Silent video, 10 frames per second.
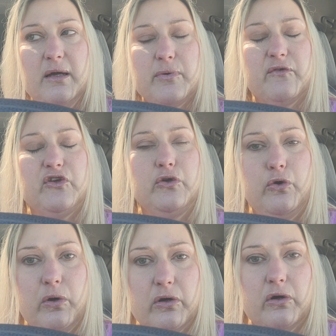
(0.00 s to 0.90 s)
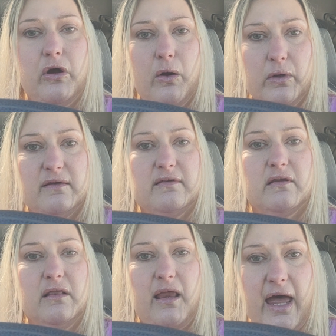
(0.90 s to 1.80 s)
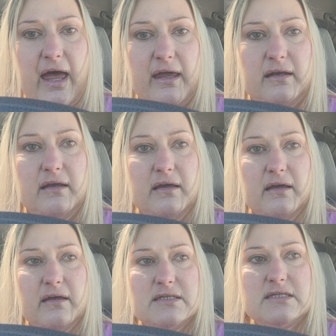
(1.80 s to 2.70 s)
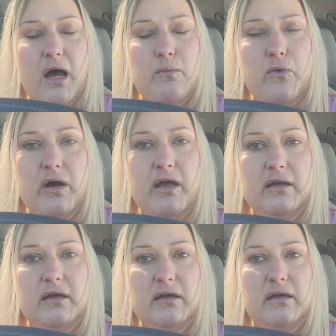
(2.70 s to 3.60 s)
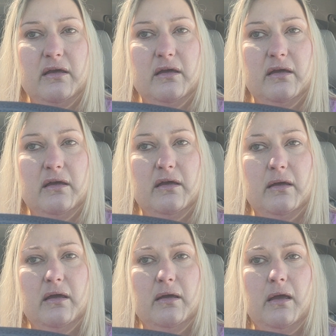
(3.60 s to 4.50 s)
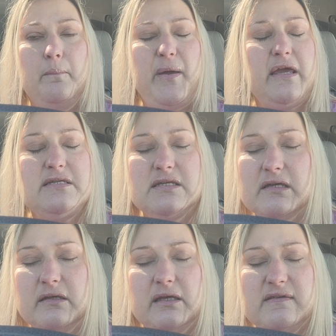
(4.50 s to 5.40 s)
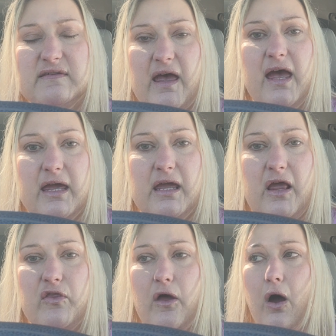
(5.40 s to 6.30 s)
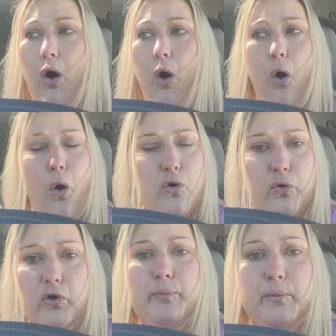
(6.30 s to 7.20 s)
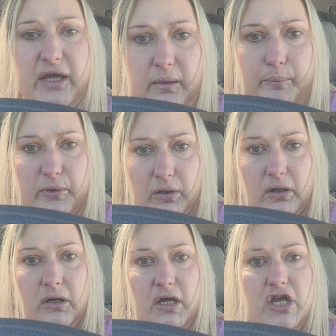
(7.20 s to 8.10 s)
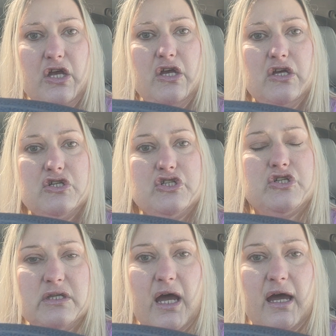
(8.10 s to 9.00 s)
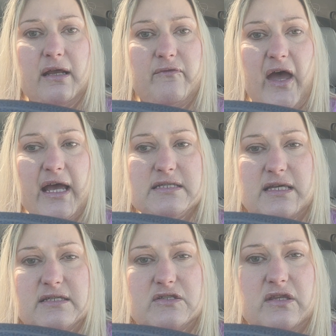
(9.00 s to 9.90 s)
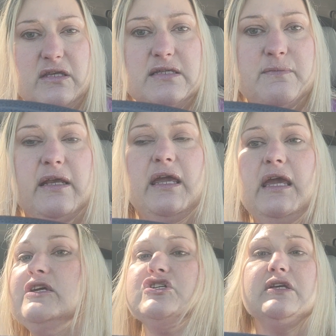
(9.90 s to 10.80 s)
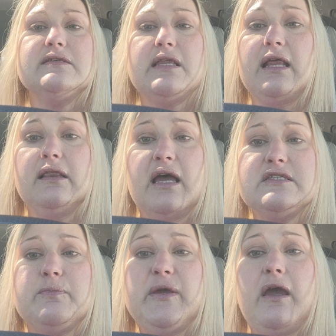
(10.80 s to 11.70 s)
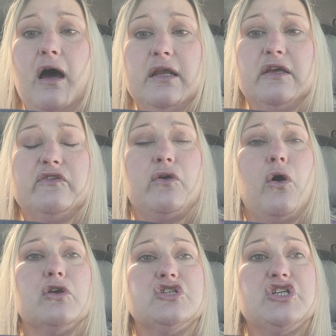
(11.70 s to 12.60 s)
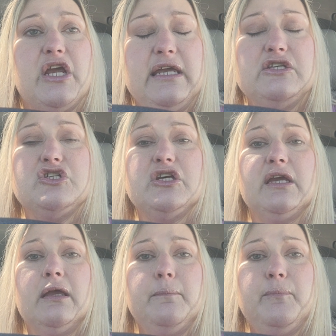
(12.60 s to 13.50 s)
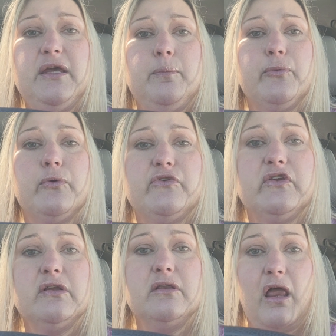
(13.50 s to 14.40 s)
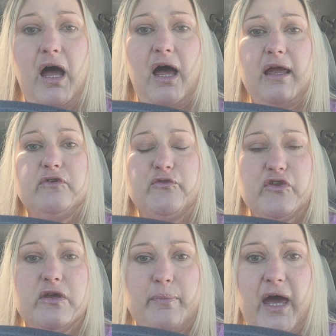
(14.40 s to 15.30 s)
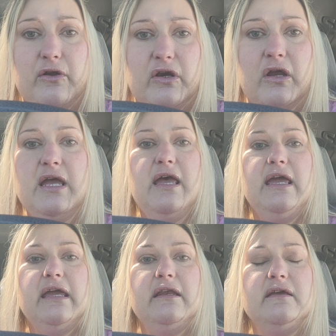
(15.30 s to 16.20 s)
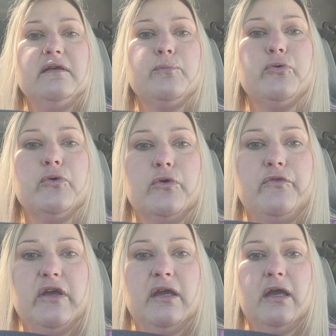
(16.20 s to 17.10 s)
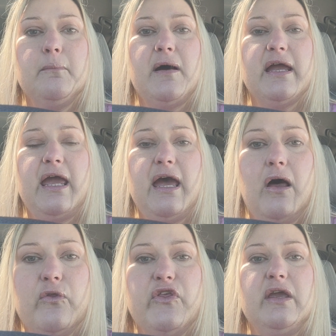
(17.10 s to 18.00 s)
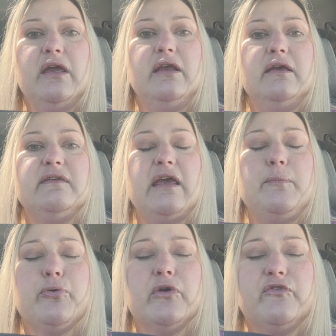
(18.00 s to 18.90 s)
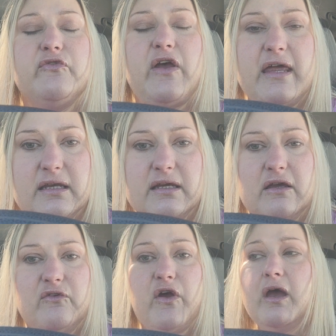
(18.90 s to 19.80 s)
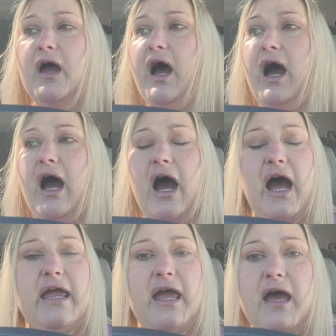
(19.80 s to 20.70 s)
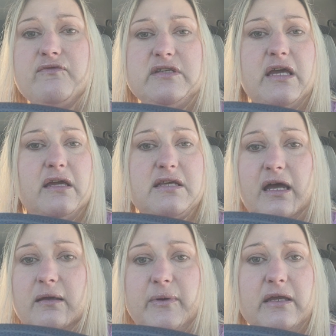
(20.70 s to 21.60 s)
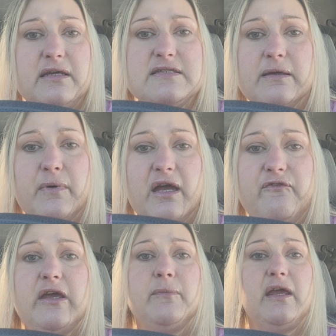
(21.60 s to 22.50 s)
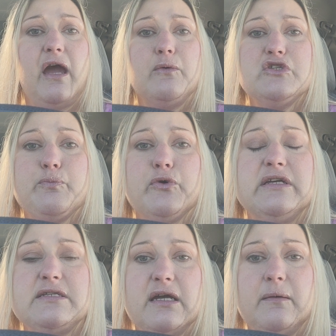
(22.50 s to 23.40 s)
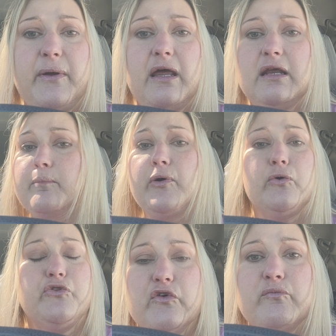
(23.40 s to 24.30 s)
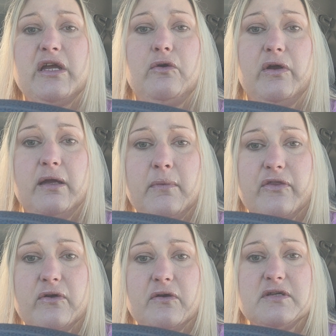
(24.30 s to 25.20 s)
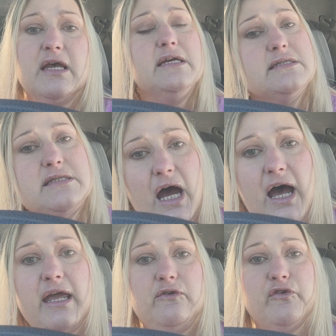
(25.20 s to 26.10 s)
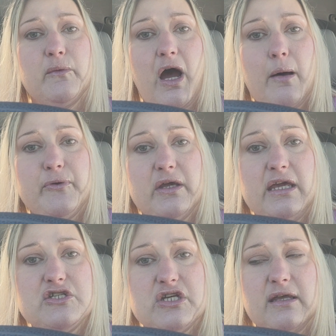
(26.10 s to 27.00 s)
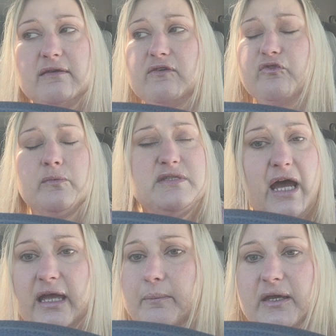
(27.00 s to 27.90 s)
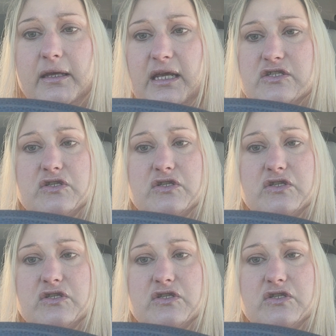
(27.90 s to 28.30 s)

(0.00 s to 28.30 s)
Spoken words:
But if you are going to let someone basically say a whole group of people should not have access to these medications that, let's be honest, are changing people's lives for the better. It is improving my health. It is a preventative. I have diabetes in my family. I was pre-diabetic. Both of my grandmothers died from complications from diabetes.